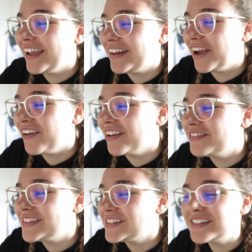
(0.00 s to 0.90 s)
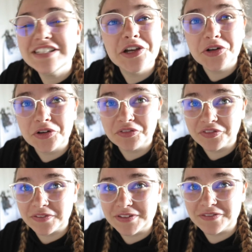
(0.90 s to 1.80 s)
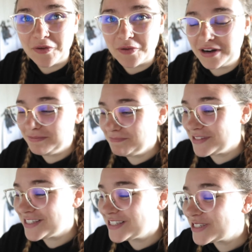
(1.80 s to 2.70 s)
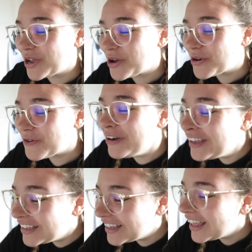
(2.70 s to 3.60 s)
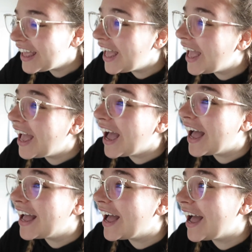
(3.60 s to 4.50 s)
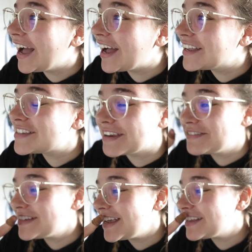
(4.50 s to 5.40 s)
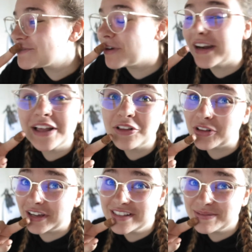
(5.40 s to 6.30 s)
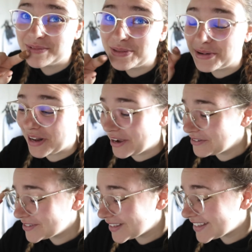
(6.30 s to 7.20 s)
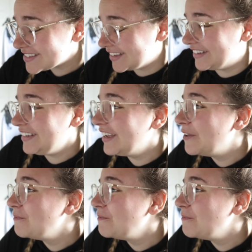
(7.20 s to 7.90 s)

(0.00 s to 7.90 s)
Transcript: I now have 654. So it's safe to say it's running a lot smoother now, so that's good.